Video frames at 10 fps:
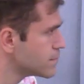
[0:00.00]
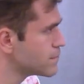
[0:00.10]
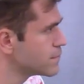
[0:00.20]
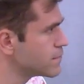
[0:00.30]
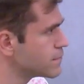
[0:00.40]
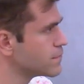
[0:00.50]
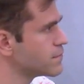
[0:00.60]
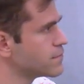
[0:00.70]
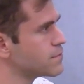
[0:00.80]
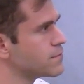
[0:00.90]

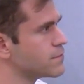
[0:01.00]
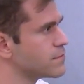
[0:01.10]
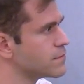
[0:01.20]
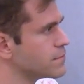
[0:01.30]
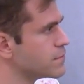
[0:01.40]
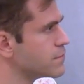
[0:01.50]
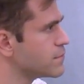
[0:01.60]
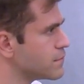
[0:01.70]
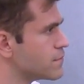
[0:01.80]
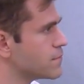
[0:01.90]

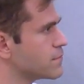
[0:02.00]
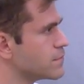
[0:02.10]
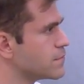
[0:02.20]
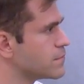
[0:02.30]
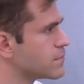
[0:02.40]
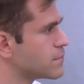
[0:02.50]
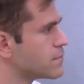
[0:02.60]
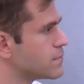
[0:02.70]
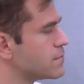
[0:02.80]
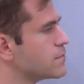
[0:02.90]

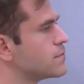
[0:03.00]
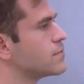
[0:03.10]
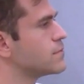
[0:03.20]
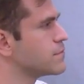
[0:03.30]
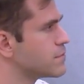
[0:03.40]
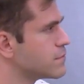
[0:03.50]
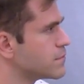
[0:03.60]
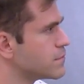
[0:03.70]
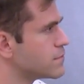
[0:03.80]
(silent)